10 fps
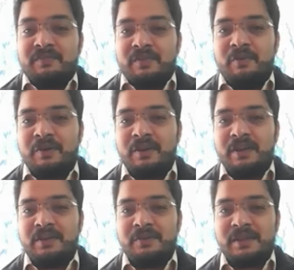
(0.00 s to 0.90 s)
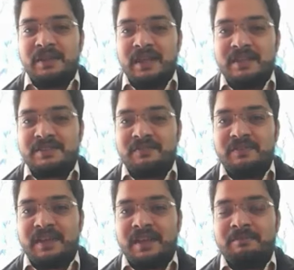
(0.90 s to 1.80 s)
walking into the gates of
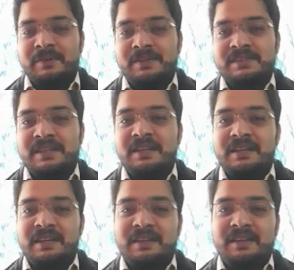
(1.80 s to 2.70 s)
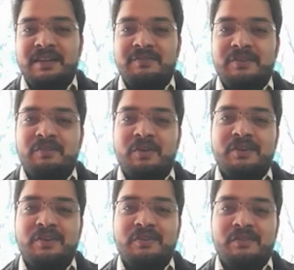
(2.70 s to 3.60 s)
the campus till the date we
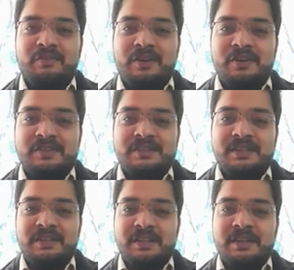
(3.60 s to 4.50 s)
walked out of the hostel.